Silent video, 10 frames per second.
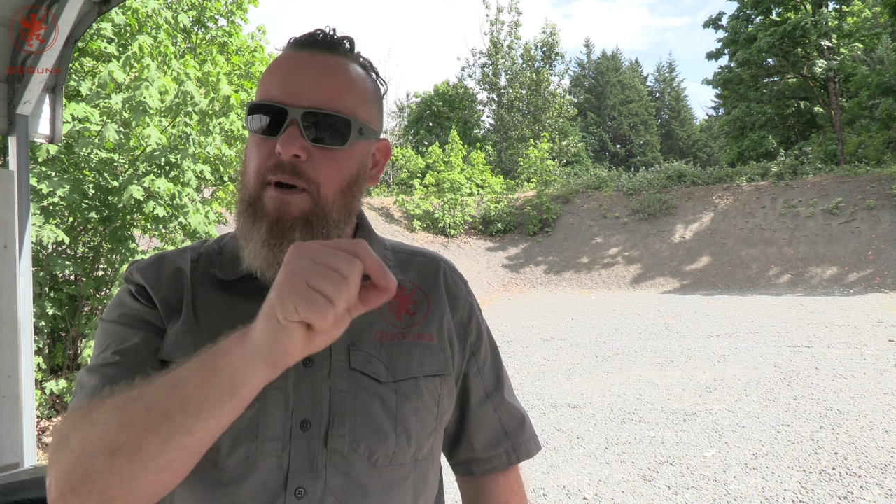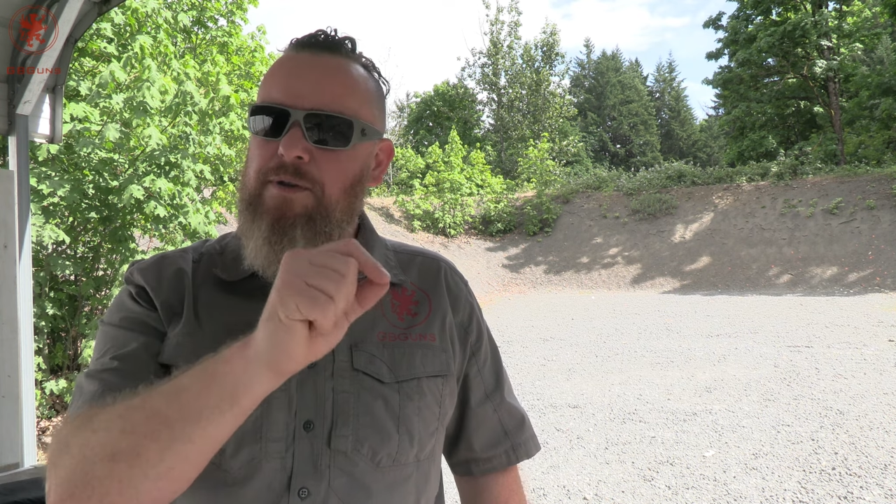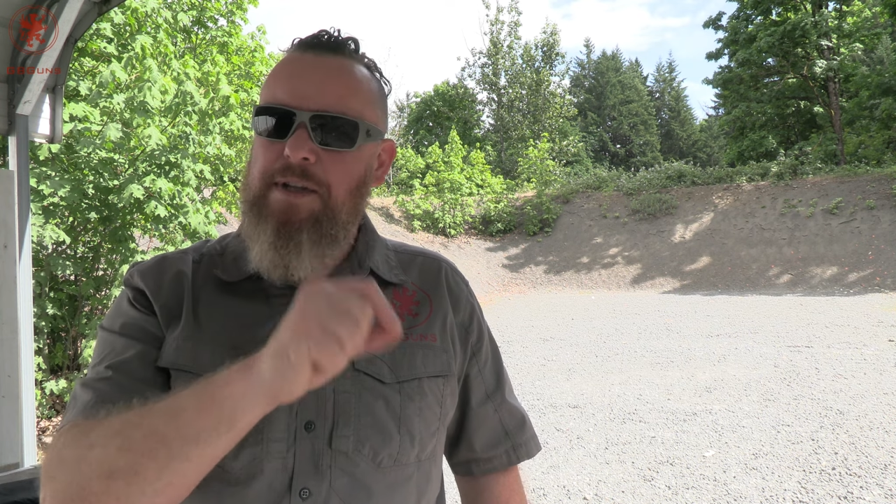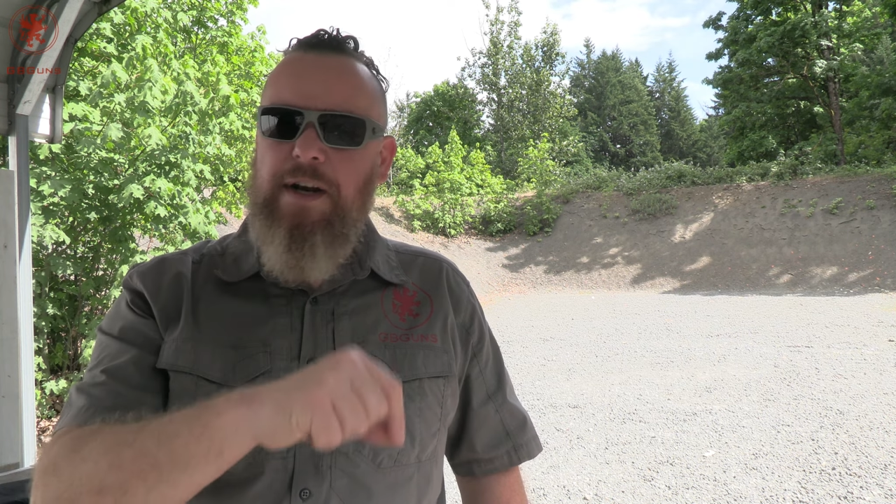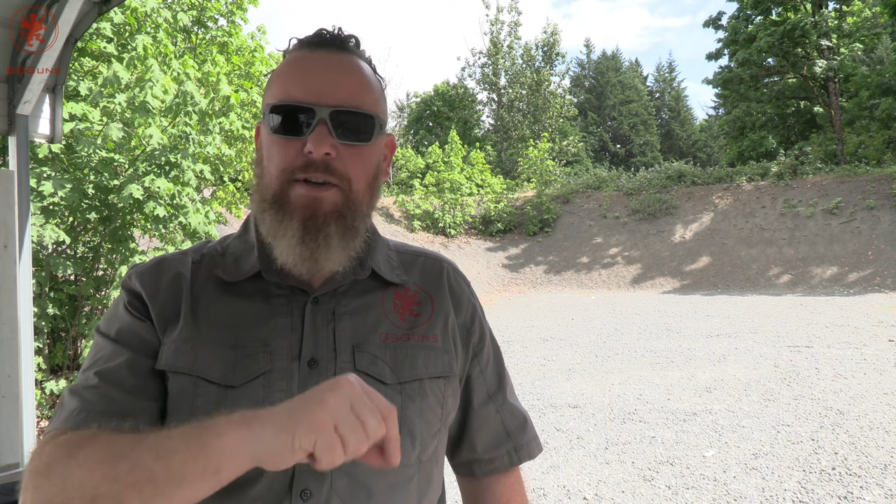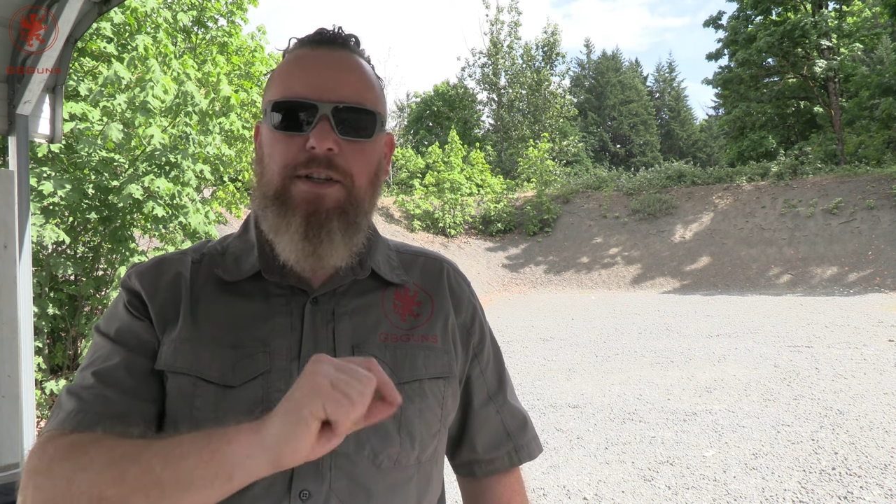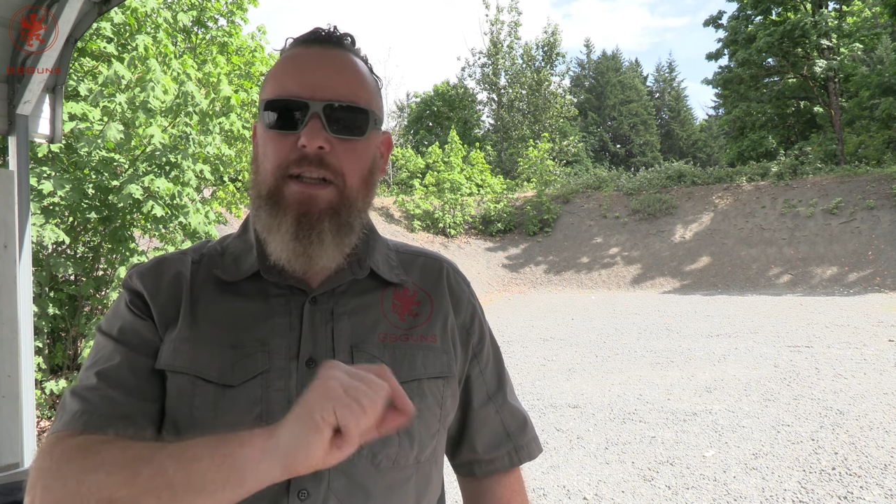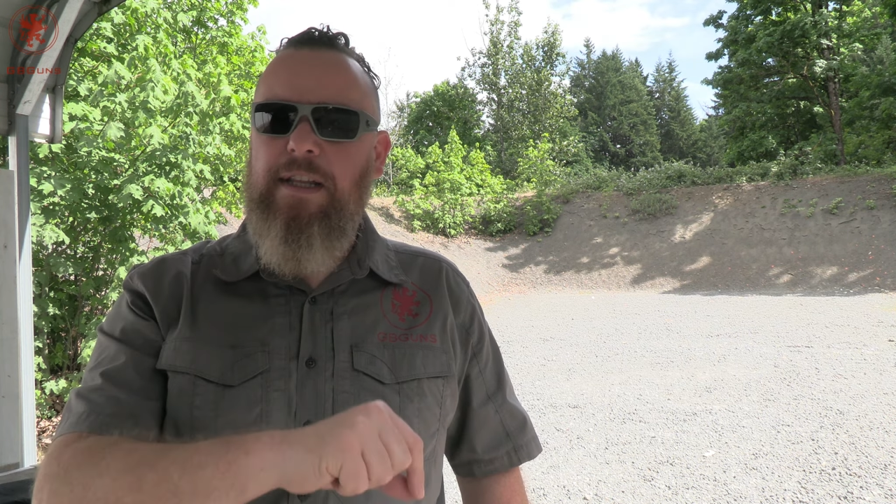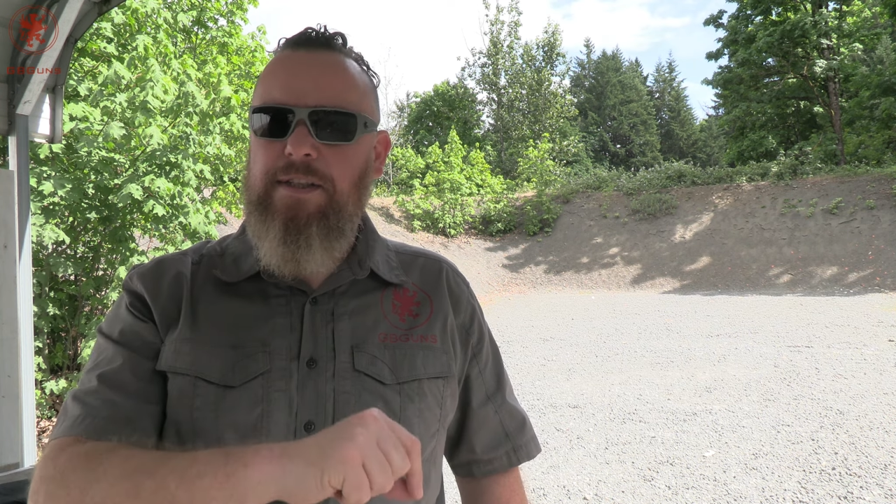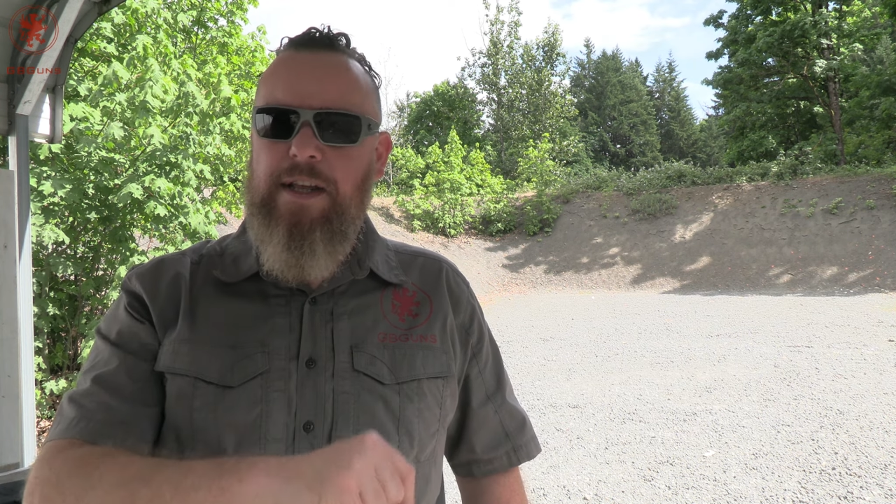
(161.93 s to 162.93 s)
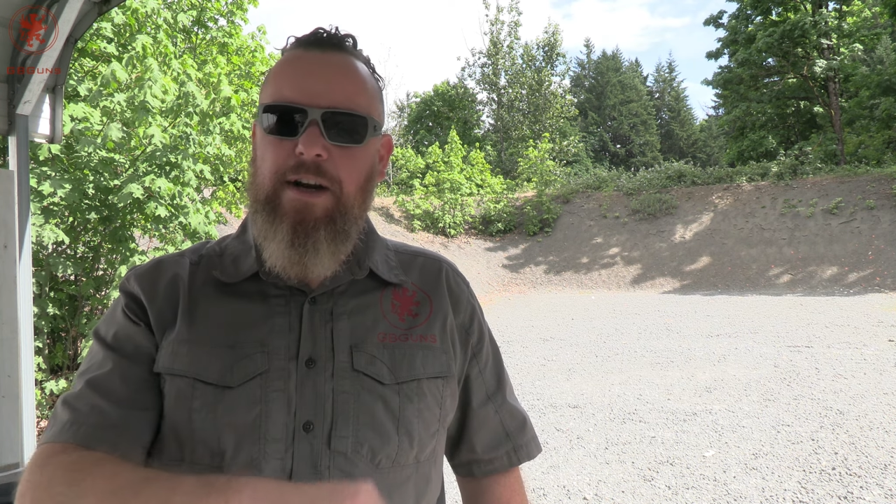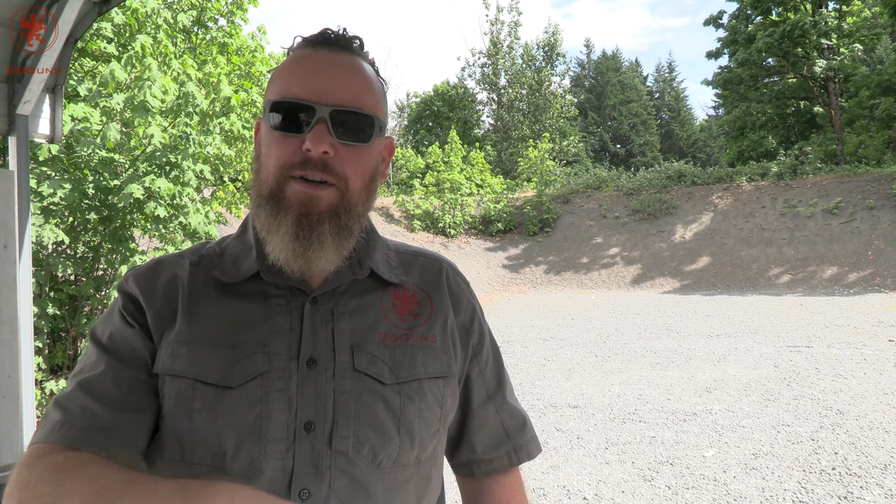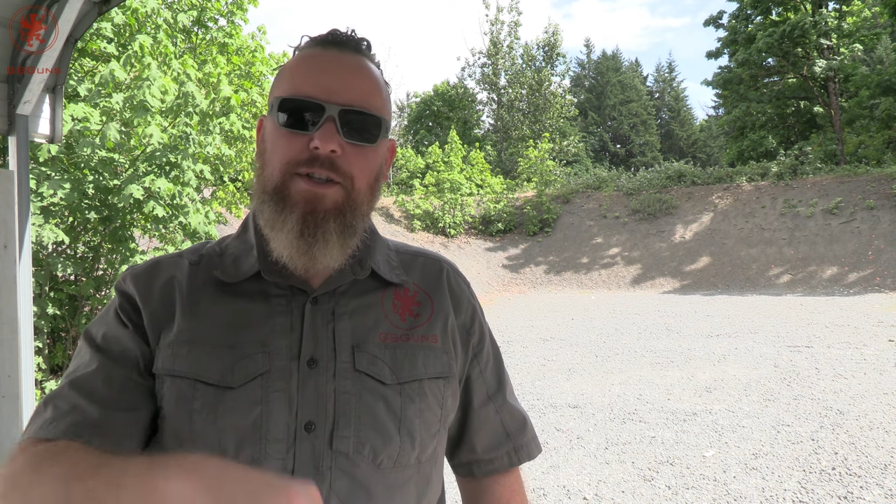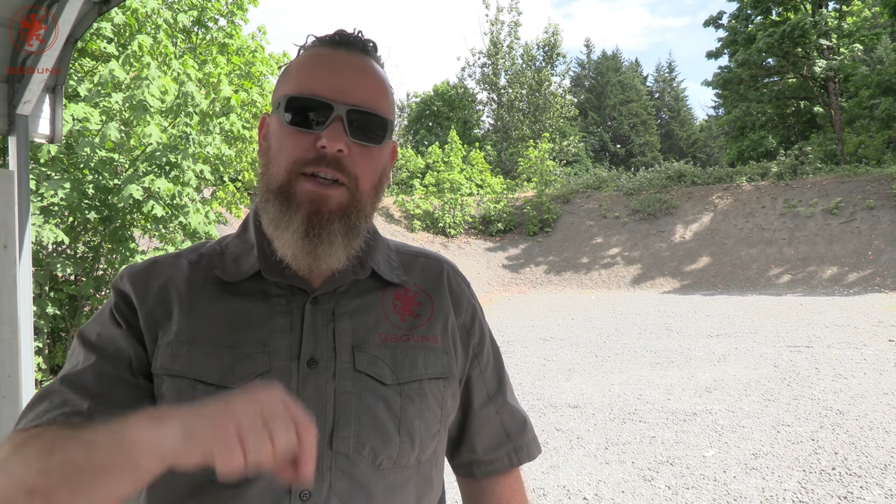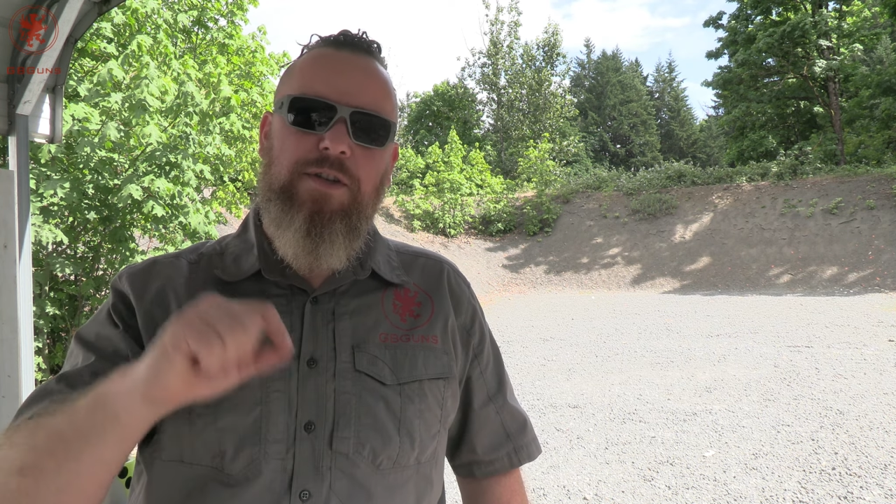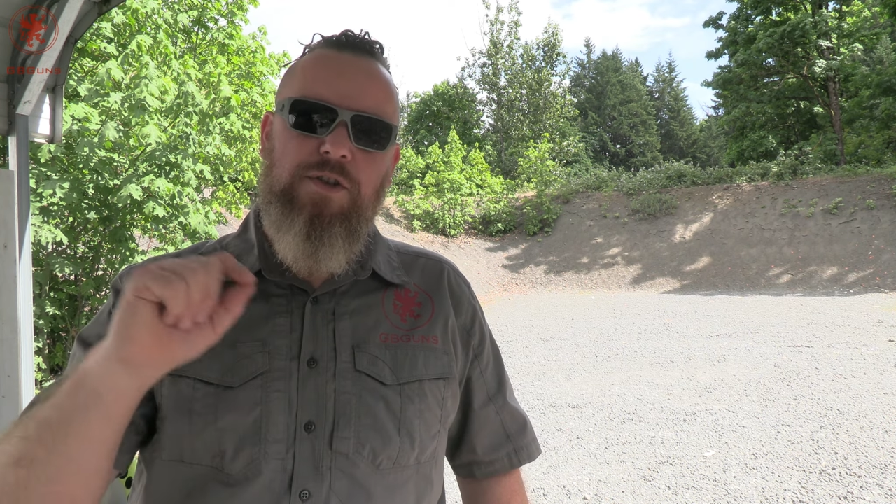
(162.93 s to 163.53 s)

most energy, least energy,